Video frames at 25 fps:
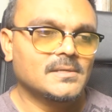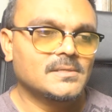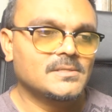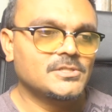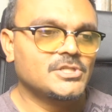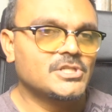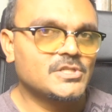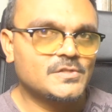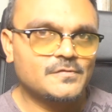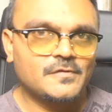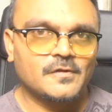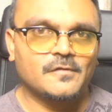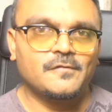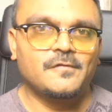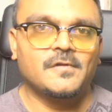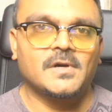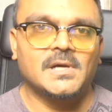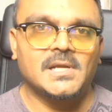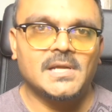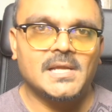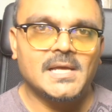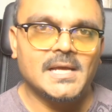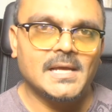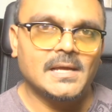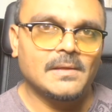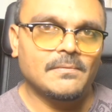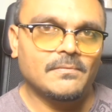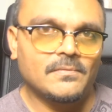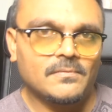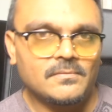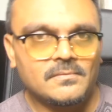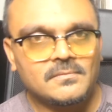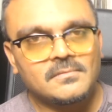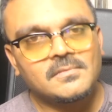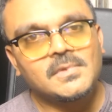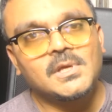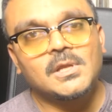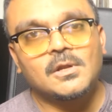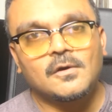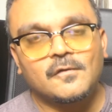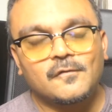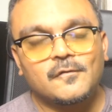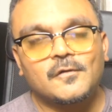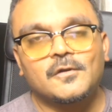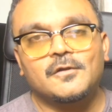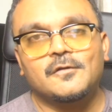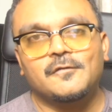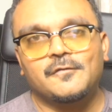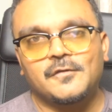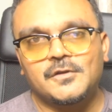Just for fun and, you know,
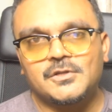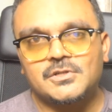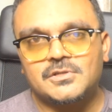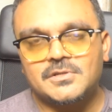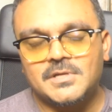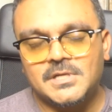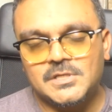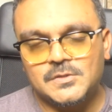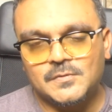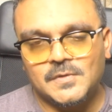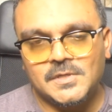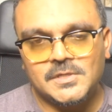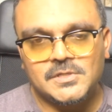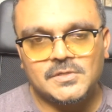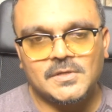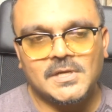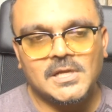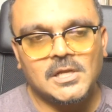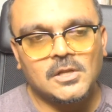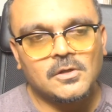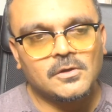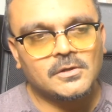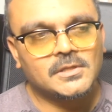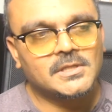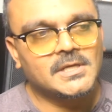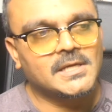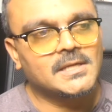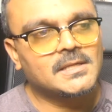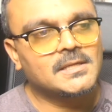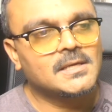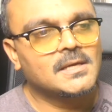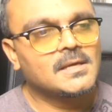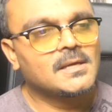for the future as well. So I looked at